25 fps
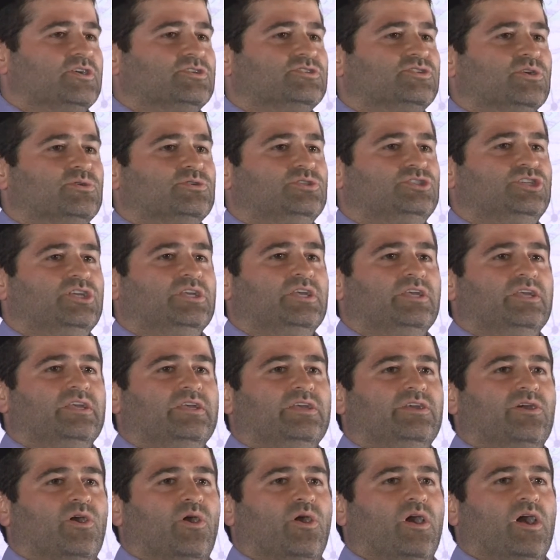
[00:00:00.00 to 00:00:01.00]
So
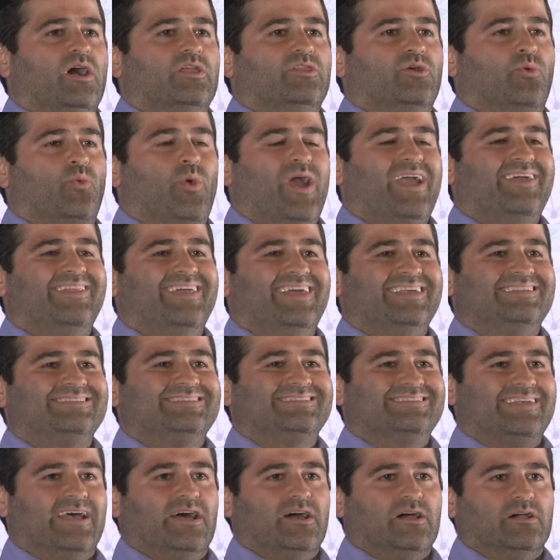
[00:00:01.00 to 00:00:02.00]
GE, the way they
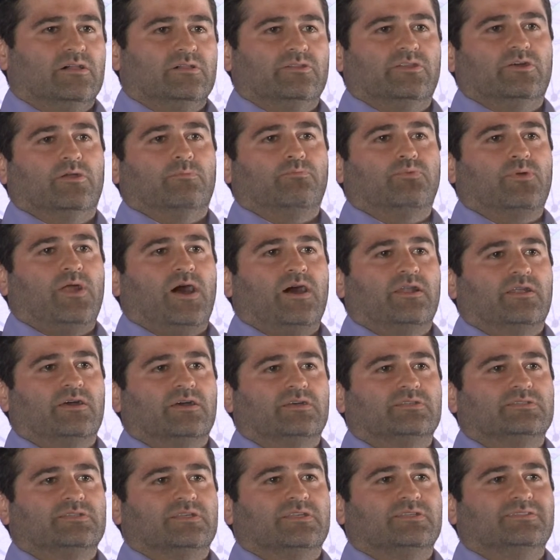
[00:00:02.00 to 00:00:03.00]
sell their
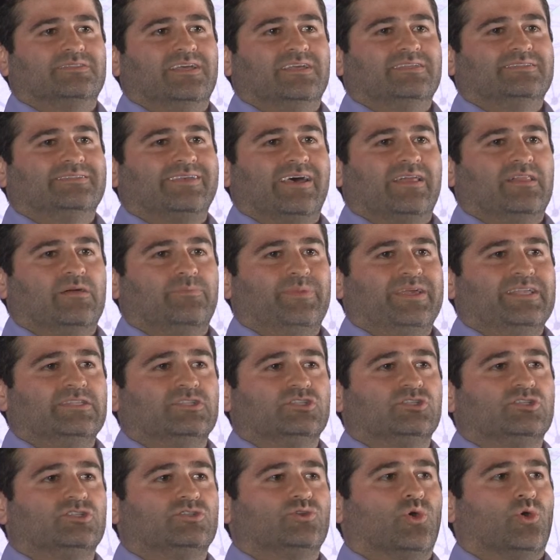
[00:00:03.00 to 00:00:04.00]
products is they sell them
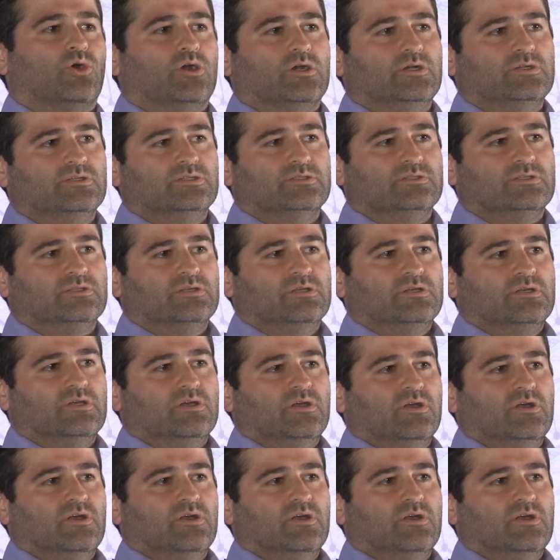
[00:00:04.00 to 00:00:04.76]
in stores